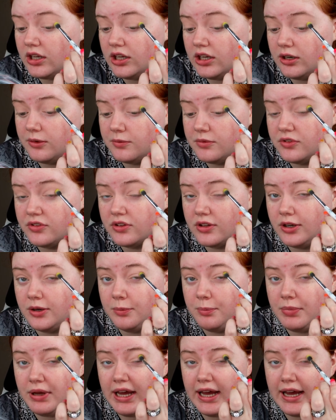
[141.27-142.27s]
And I'm just
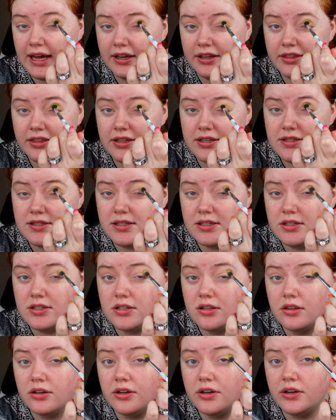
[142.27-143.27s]
gonna pack this
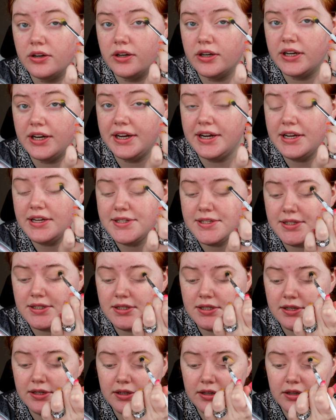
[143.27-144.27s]
into the
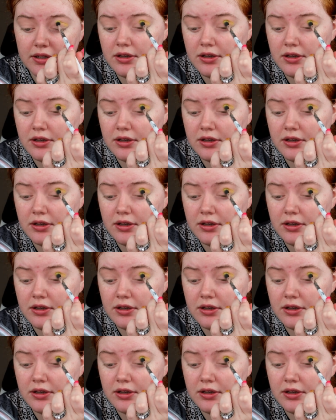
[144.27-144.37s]
crease.